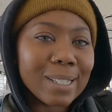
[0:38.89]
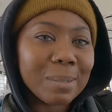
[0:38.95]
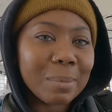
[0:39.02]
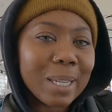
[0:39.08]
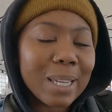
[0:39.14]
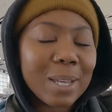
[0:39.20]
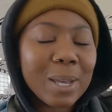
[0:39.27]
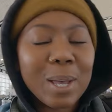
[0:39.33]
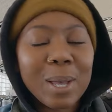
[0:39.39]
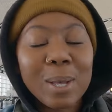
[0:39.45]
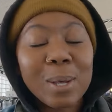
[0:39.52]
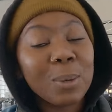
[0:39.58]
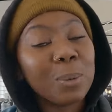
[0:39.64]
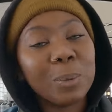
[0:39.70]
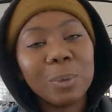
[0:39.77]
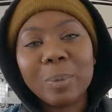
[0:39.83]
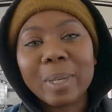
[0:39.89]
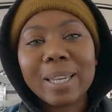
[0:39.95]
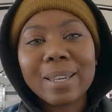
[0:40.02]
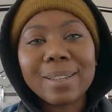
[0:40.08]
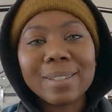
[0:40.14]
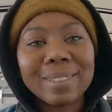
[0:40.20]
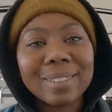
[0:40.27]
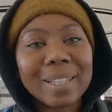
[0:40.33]
see me, we'll
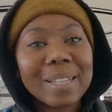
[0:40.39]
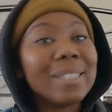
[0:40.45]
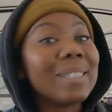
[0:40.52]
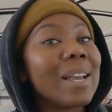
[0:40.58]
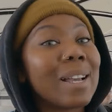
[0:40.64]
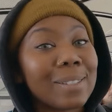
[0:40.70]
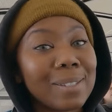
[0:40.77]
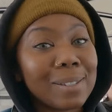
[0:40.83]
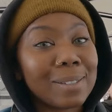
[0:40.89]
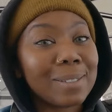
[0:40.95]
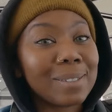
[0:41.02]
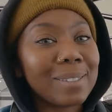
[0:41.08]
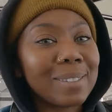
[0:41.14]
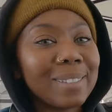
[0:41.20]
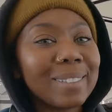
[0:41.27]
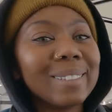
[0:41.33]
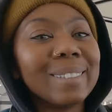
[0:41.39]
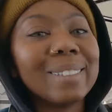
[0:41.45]
be in Texas.